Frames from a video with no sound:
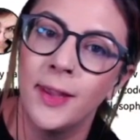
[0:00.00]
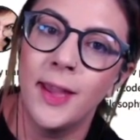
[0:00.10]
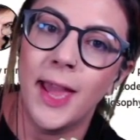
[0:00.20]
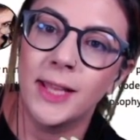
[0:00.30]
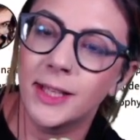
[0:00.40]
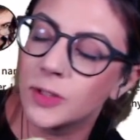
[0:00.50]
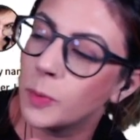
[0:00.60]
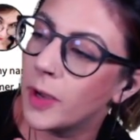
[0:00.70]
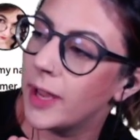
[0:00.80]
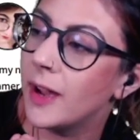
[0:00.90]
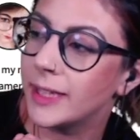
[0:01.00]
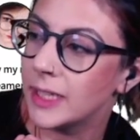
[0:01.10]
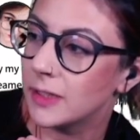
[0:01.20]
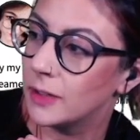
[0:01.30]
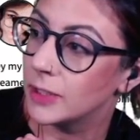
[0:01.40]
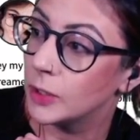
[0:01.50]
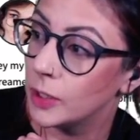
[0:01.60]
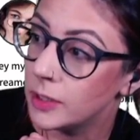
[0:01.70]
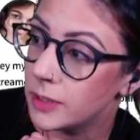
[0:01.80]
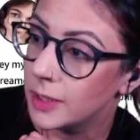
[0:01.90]
And that's why ISR is
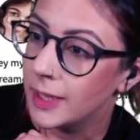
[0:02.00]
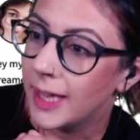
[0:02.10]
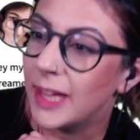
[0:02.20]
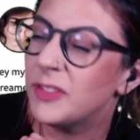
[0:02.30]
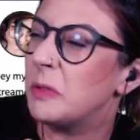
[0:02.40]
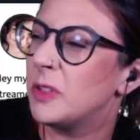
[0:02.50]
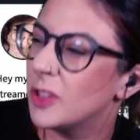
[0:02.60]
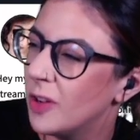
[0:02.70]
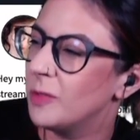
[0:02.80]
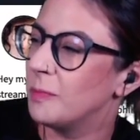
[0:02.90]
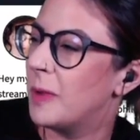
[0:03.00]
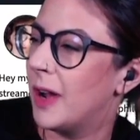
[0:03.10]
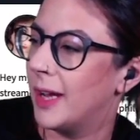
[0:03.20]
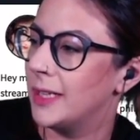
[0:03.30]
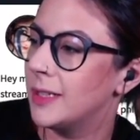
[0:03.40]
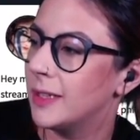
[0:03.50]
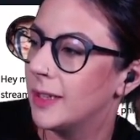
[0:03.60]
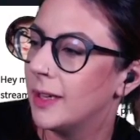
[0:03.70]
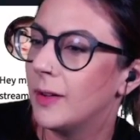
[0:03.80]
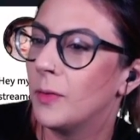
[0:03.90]
good. If you don't mind
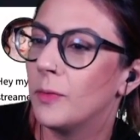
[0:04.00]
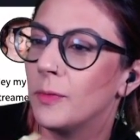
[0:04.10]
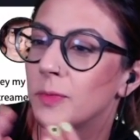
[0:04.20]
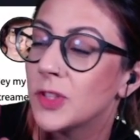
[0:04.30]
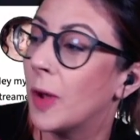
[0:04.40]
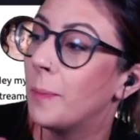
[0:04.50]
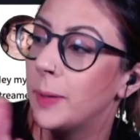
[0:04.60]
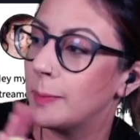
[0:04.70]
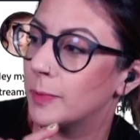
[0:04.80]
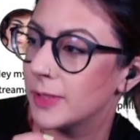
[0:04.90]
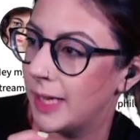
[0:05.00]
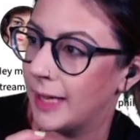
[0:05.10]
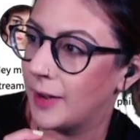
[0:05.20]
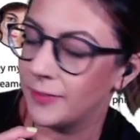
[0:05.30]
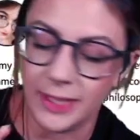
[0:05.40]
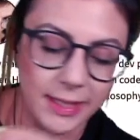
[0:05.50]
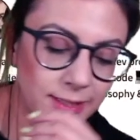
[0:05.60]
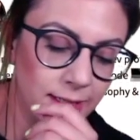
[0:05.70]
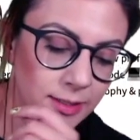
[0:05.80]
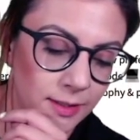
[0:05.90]
some people seeing out of date
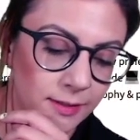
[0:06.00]
data,